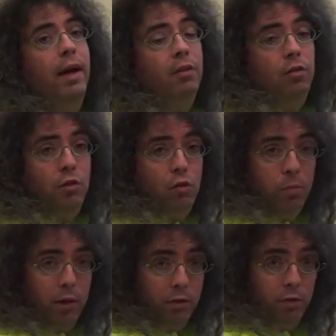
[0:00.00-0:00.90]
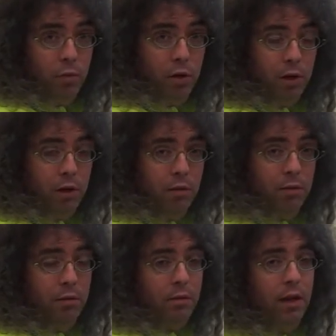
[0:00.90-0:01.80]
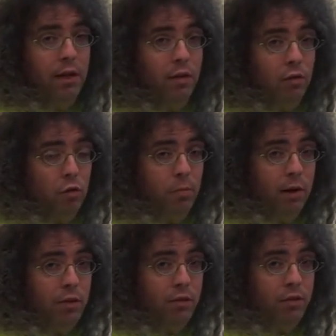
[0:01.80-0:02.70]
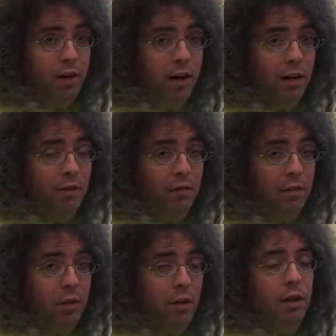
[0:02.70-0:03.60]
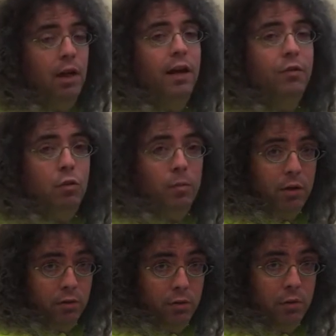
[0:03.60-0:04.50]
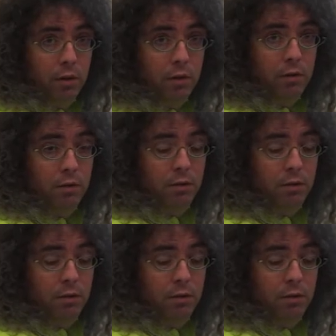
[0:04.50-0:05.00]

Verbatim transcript: back to 2 bars of 1, then 2 bars of 5, and 2 bars of 1.